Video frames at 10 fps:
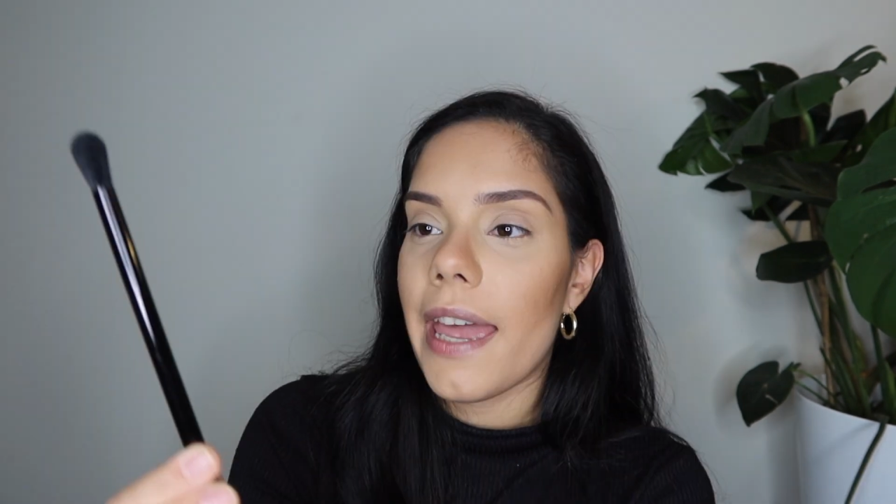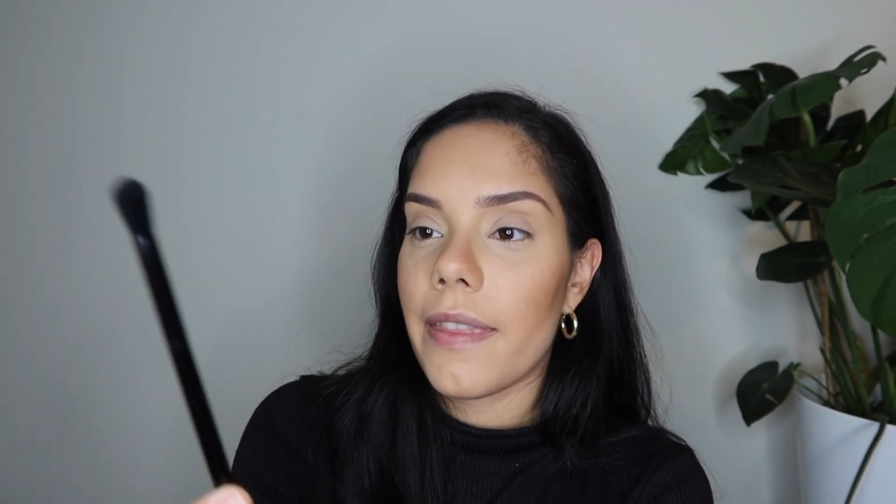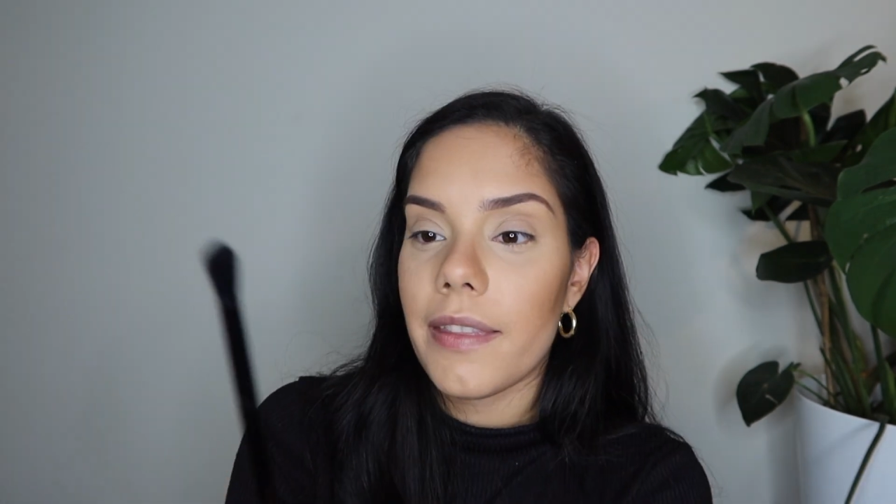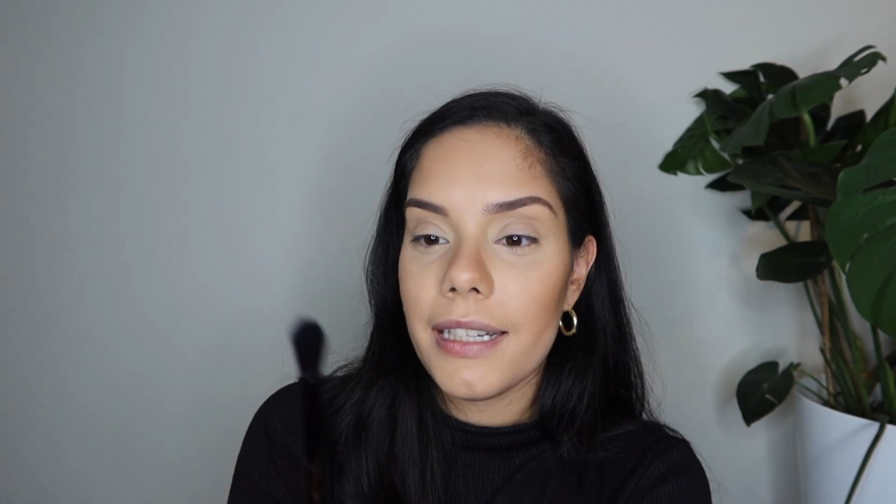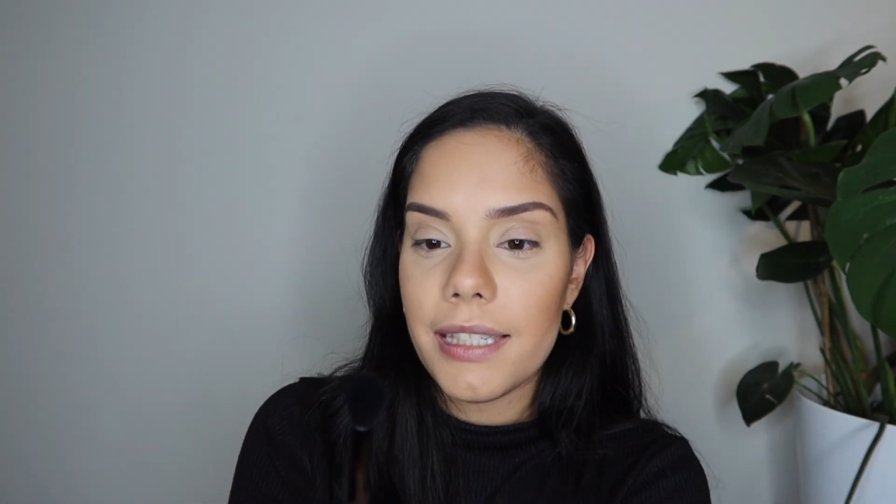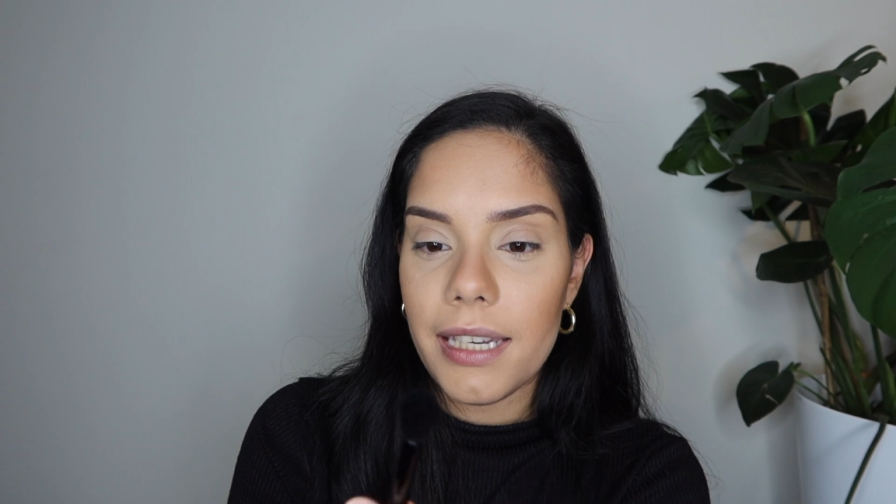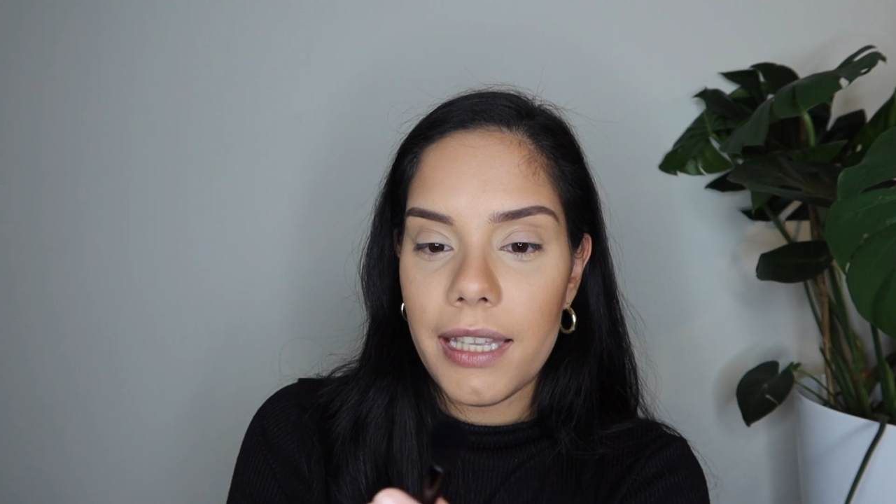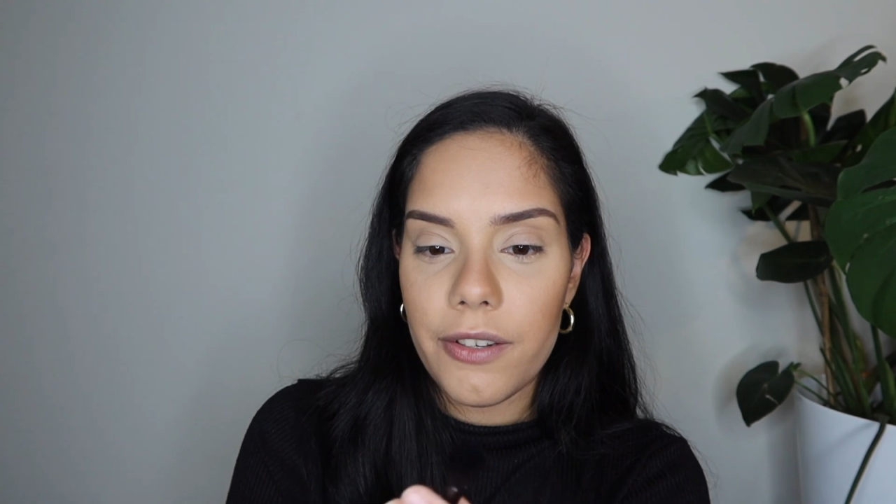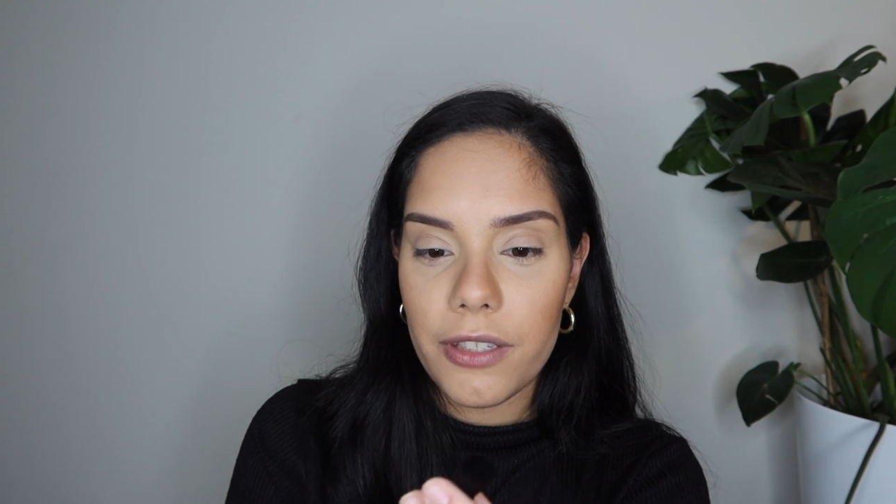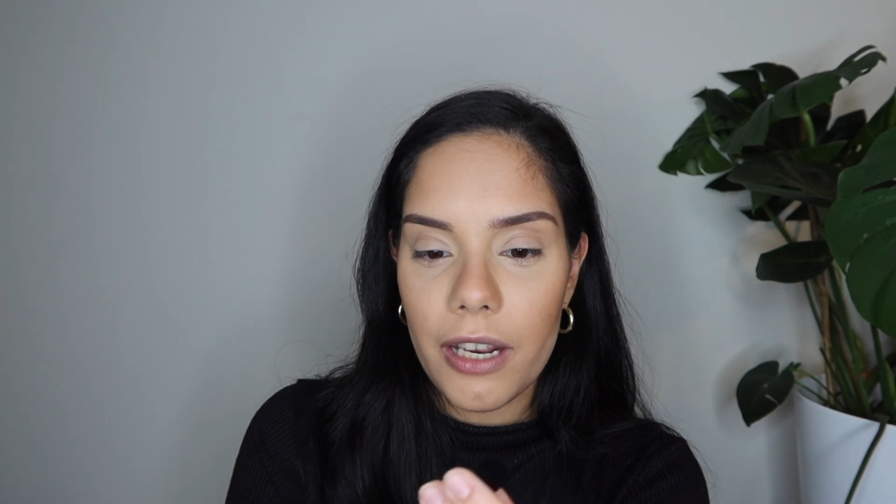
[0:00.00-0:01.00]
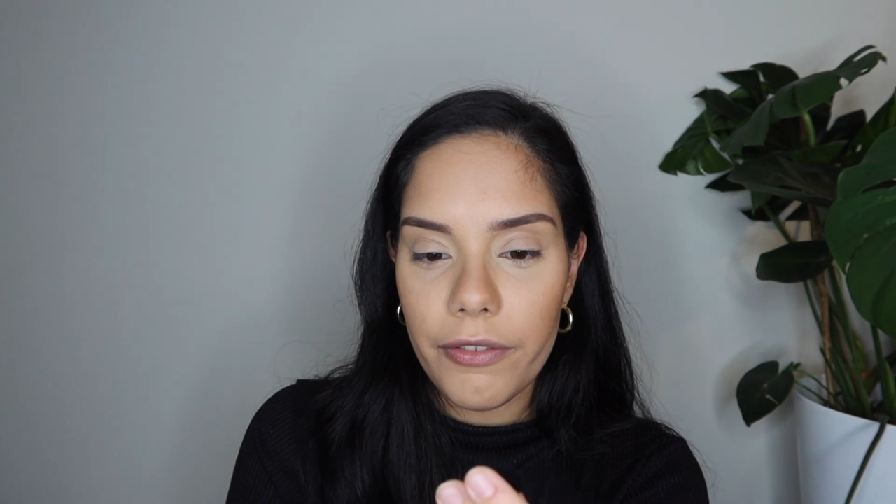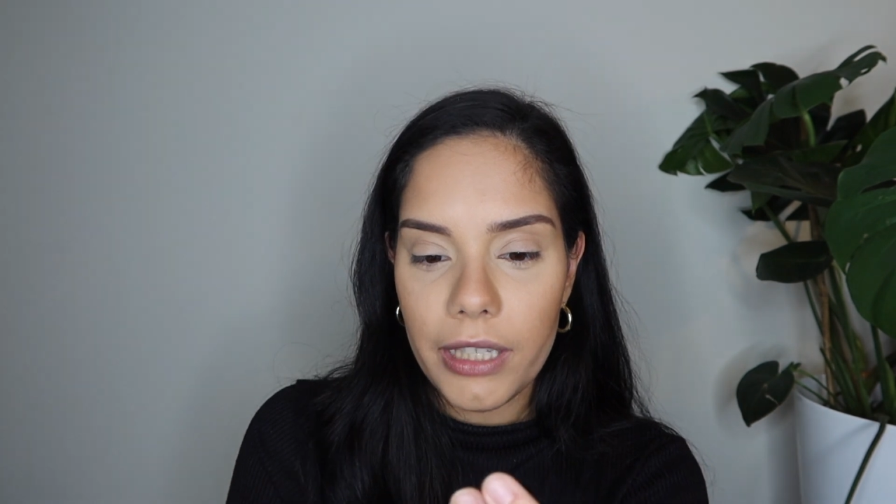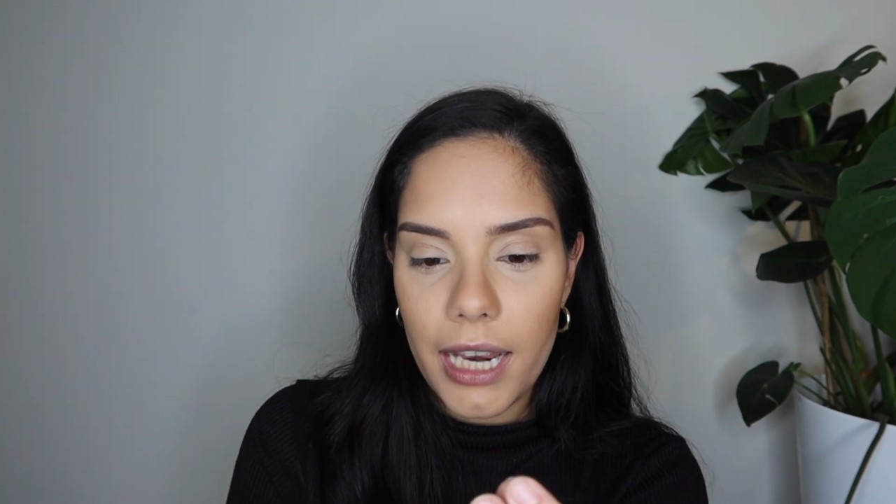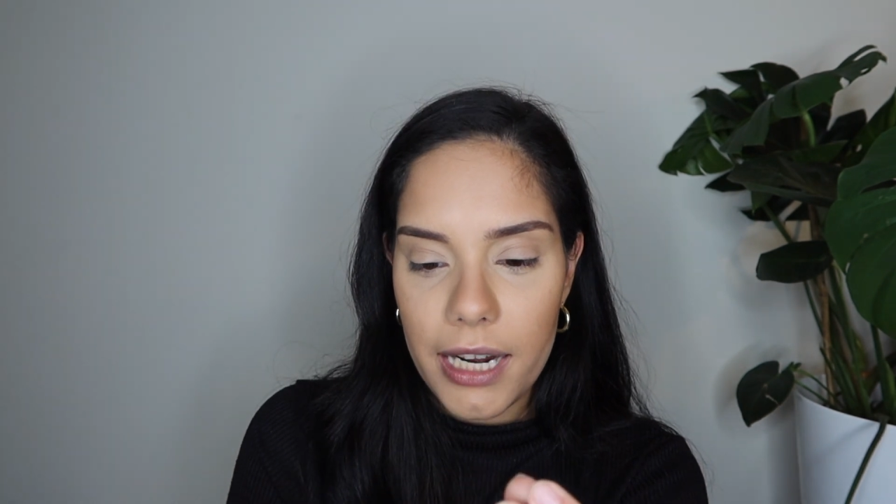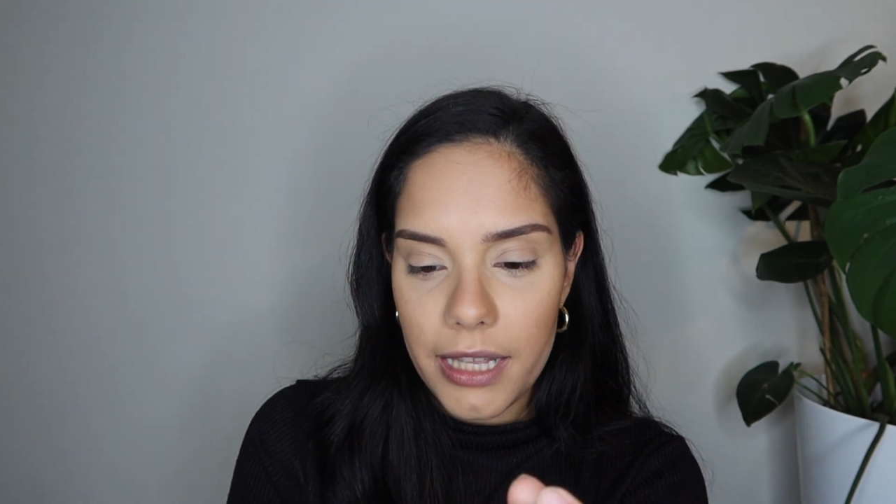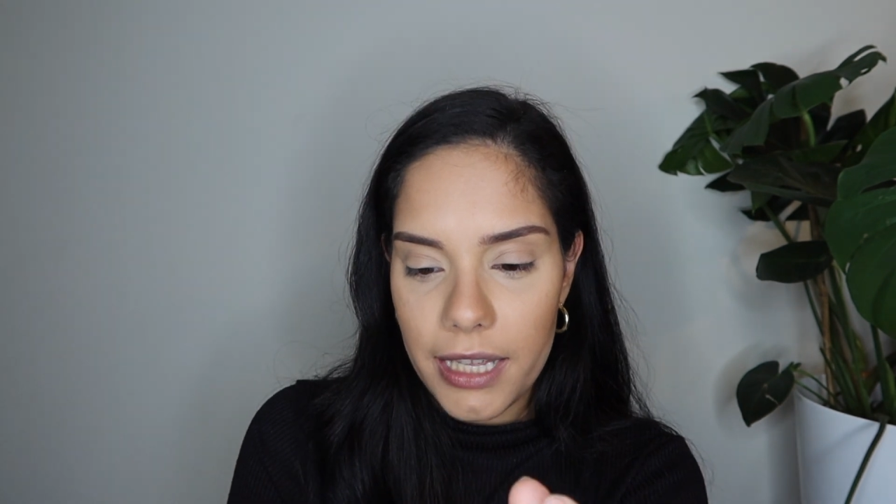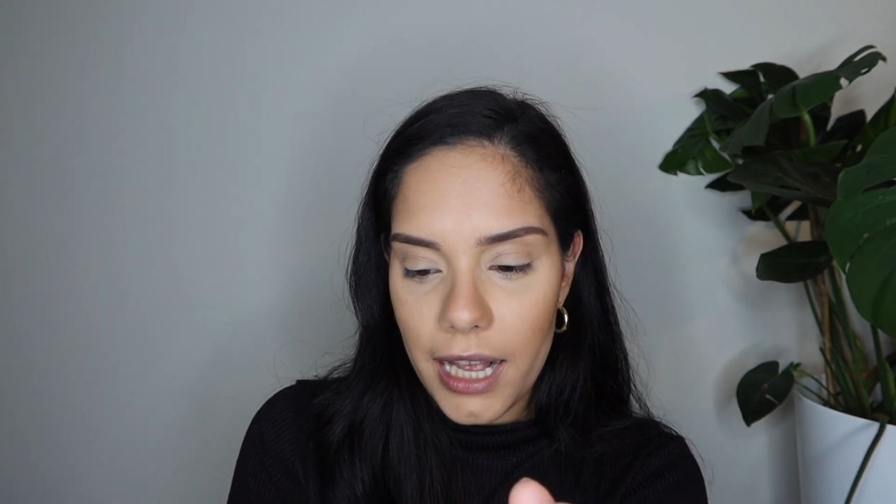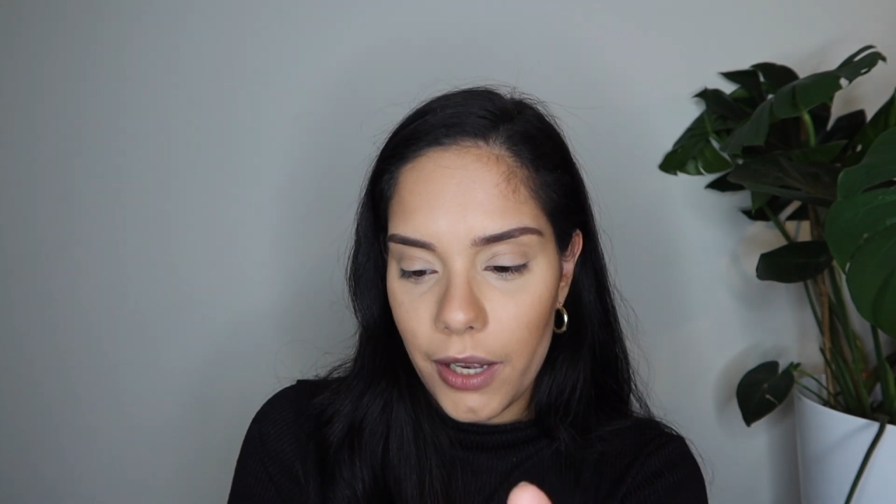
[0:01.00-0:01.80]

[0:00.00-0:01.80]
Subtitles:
And then that's it. There's not really anything